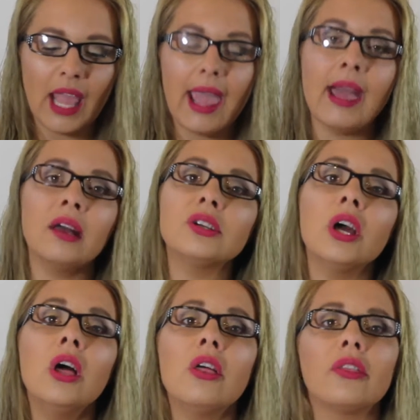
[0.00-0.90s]
And
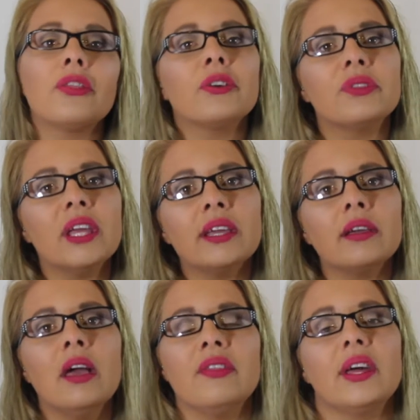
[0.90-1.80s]
the third
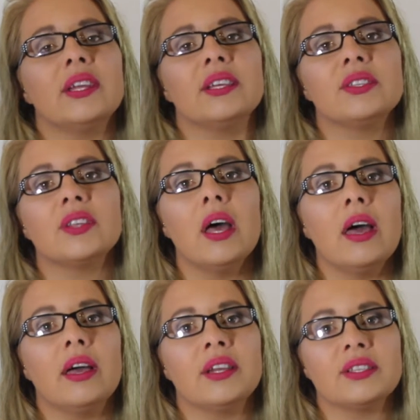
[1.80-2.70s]
thing that is
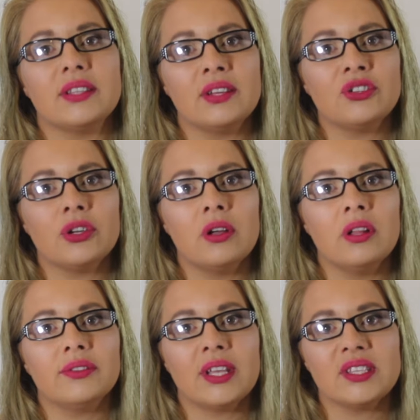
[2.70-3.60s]
an
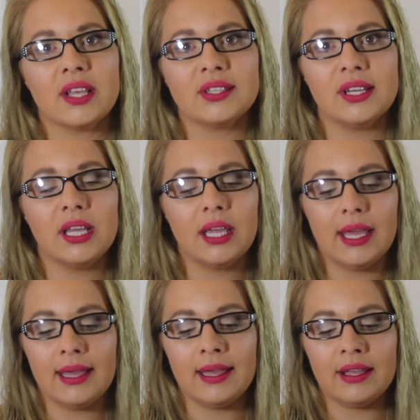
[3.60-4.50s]
essential
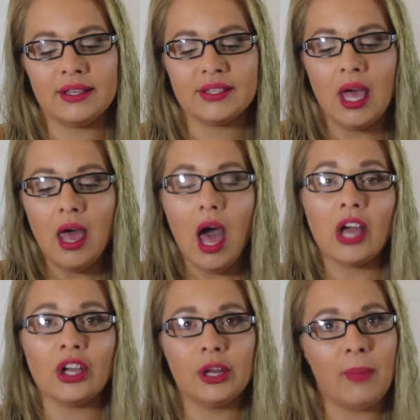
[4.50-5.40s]
necessity is
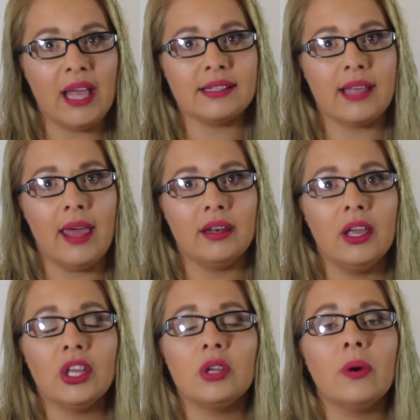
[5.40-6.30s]
a good mindset.
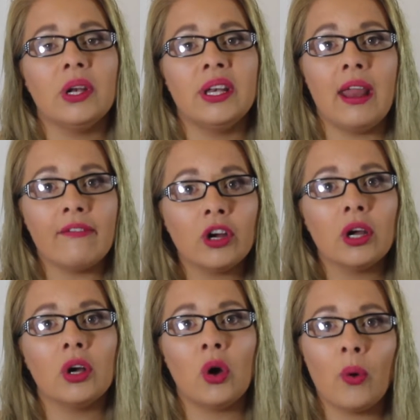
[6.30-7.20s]
You are
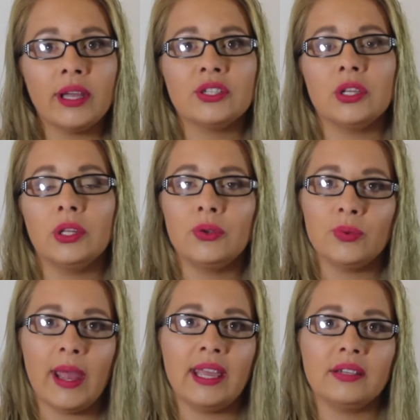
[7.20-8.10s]
never going to
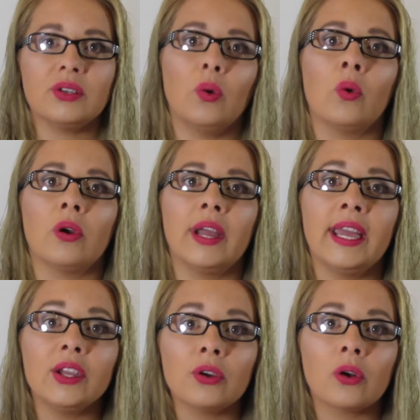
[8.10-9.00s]
lose weight or
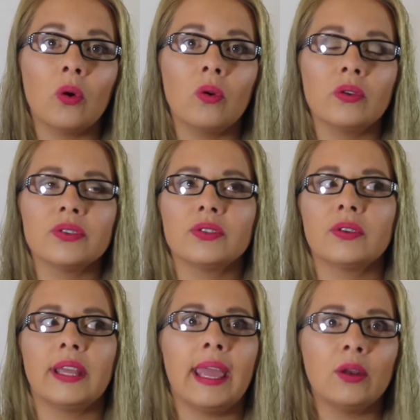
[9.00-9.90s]
hit your
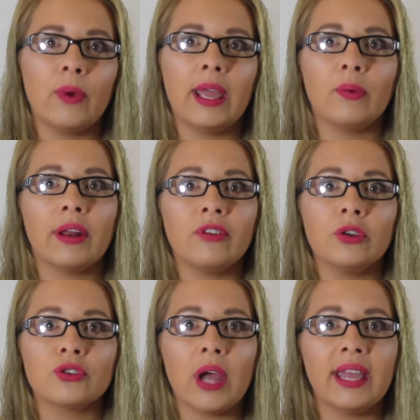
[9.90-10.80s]
goals, gain weight, whatever
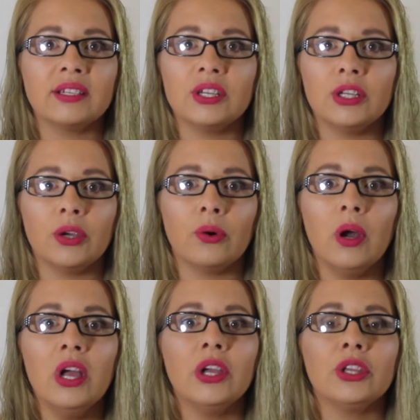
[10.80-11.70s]
you're trying to do.
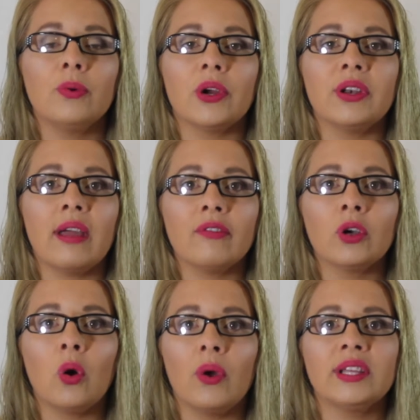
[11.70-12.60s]
You are
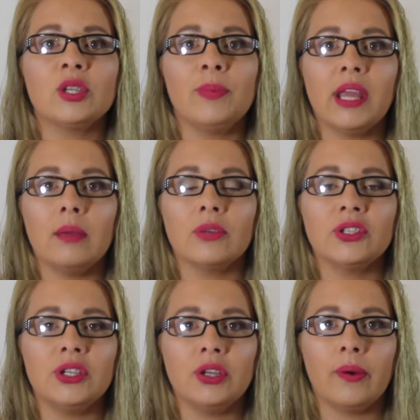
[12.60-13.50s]
never going to be able
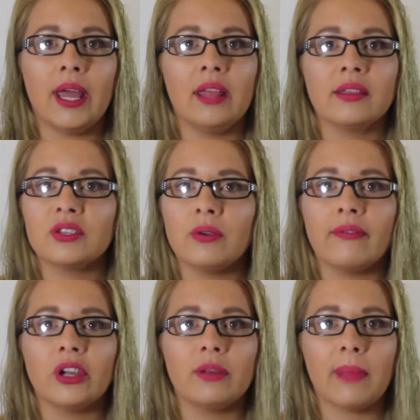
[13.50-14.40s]
to do it unless you
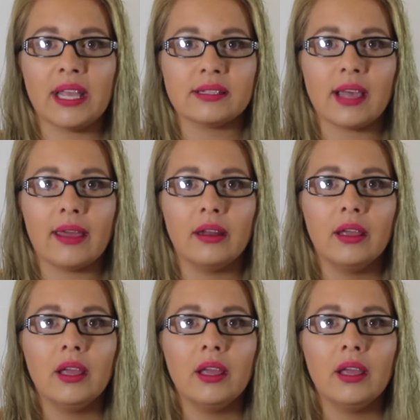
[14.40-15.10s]
have a good mindset.